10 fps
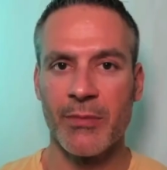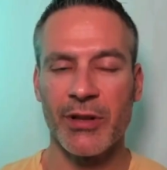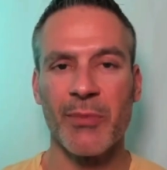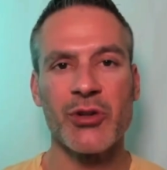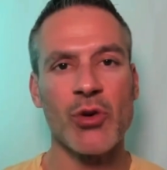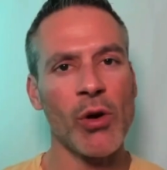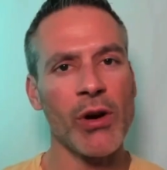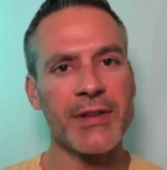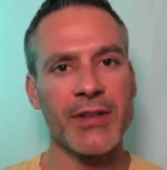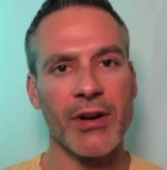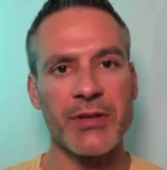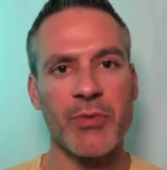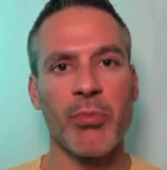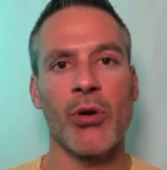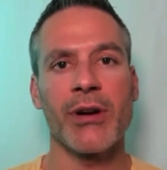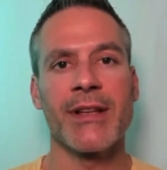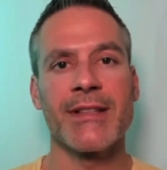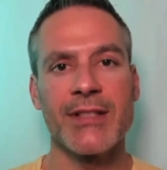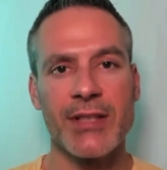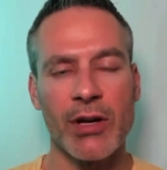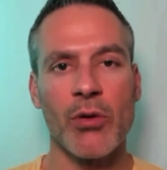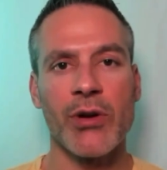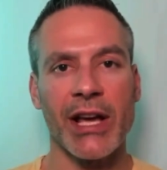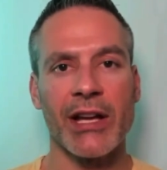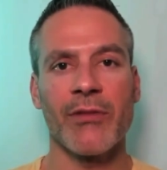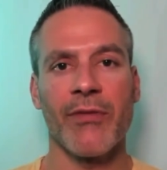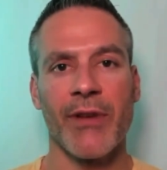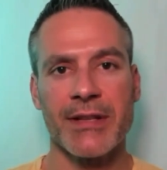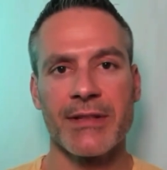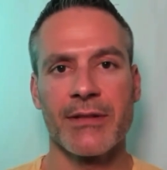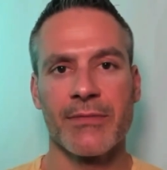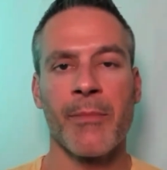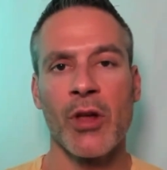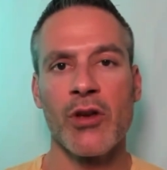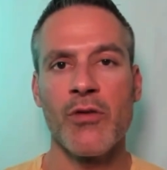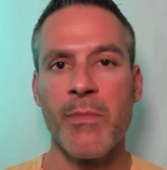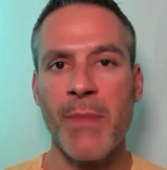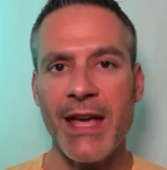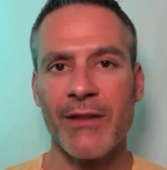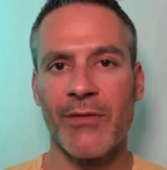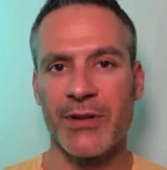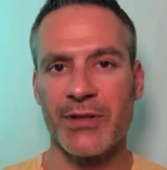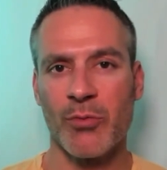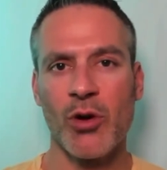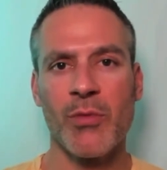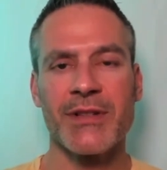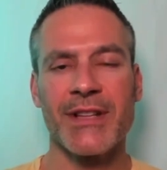but the majority of the studies report 0 negative effects. You may have heard some rumors that